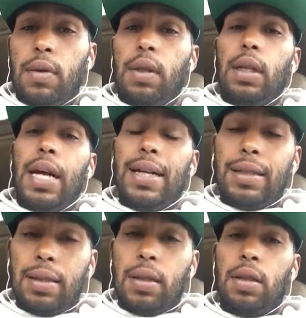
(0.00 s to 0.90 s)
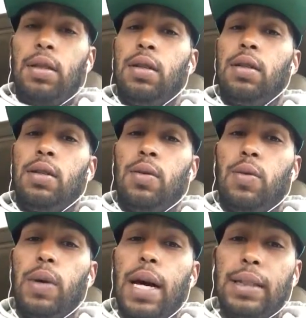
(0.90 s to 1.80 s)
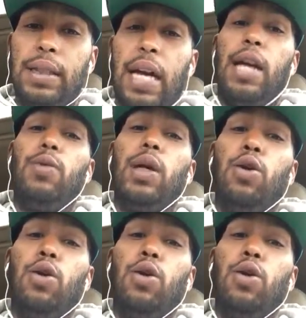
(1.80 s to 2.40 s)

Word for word: That's where I stand with